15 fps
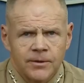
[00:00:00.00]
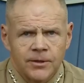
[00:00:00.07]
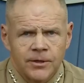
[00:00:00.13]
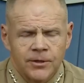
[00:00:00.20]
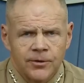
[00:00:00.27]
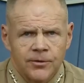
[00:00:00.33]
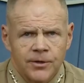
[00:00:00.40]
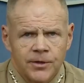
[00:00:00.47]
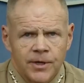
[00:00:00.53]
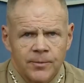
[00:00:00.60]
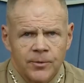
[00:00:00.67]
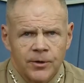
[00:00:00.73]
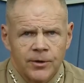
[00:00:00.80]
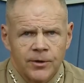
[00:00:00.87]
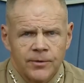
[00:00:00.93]
you know, the
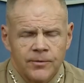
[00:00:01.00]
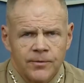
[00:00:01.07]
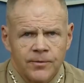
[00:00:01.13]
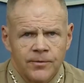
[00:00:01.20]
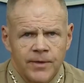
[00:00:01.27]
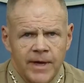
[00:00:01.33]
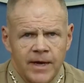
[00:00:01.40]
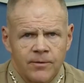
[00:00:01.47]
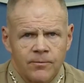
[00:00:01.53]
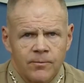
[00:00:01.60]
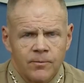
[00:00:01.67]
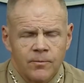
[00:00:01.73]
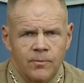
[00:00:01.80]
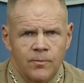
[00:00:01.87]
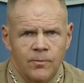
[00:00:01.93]
number that
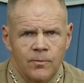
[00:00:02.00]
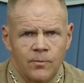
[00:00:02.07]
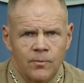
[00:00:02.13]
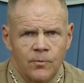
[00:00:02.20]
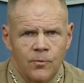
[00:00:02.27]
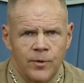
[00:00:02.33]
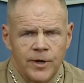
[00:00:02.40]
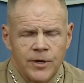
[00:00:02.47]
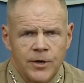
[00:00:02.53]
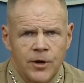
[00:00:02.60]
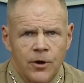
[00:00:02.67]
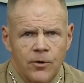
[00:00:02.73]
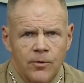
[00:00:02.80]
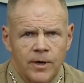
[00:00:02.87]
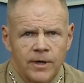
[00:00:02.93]
we
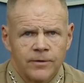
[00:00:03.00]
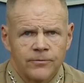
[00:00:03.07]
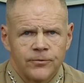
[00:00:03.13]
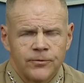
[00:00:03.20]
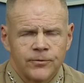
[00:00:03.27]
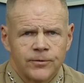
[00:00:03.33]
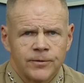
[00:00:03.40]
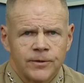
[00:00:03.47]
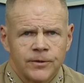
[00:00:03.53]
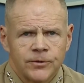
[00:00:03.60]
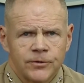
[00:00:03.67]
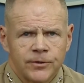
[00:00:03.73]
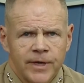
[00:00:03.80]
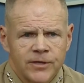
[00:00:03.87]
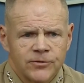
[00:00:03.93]
know of
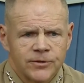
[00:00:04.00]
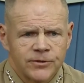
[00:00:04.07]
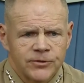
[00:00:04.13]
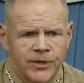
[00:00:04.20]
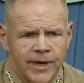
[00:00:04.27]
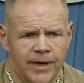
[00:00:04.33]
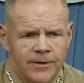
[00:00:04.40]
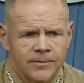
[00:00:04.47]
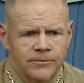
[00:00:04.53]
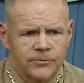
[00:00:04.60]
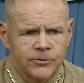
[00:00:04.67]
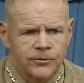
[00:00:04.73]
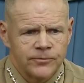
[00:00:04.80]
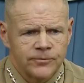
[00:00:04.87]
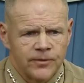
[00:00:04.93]
is less than 10
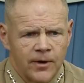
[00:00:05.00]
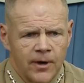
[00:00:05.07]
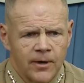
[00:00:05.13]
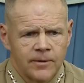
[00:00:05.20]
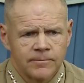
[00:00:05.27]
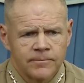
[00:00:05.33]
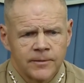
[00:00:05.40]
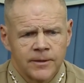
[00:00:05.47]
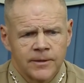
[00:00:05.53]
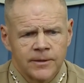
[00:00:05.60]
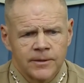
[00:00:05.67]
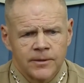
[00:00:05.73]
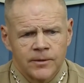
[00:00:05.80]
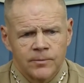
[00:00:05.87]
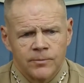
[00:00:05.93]
so far,
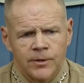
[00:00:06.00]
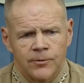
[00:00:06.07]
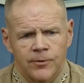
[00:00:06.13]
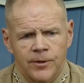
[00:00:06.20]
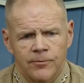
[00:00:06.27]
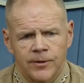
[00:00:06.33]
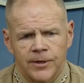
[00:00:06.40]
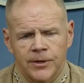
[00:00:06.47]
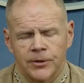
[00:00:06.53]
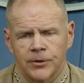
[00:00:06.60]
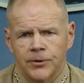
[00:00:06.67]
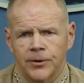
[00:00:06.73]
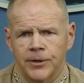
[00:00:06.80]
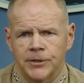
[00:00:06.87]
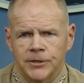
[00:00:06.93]
but we would
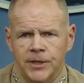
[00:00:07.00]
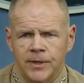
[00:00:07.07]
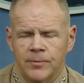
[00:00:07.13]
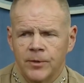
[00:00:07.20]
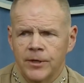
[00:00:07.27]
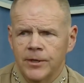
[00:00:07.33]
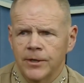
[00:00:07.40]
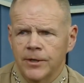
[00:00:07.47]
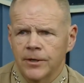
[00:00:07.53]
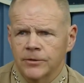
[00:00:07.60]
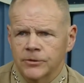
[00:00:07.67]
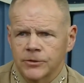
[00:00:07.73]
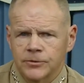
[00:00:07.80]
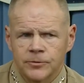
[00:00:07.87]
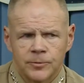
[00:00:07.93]
encourage anybody
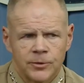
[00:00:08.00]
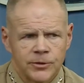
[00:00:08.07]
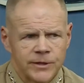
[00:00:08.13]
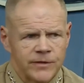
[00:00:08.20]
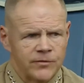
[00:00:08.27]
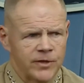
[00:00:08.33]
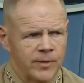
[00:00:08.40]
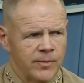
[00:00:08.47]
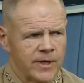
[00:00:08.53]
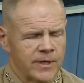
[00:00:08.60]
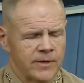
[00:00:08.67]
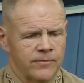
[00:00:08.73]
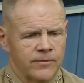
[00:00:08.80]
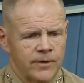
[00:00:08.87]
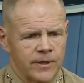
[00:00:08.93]
else who believes they've been
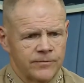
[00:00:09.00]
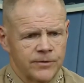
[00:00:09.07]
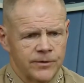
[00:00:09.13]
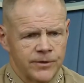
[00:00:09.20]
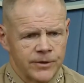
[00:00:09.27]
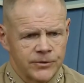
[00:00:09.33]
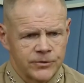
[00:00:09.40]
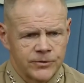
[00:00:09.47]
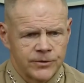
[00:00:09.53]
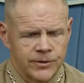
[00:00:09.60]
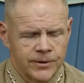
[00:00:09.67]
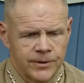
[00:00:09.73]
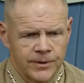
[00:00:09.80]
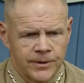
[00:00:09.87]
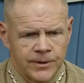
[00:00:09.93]
involved in this
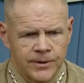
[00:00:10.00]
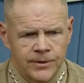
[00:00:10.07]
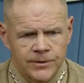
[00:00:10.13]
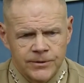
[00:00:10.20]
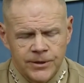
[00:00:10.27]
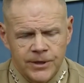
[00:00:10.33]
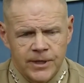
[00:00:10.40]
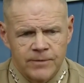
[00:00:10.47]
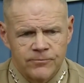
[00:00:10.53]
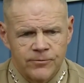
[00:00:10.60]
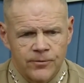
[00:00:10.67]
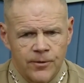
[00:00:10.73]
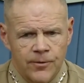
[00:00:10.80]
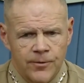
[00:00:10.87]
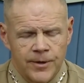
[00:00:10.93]
to come
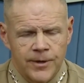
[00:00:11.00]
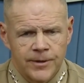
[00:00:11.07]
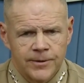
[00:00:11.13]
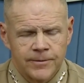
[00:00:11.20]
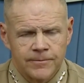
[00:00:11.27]
forward.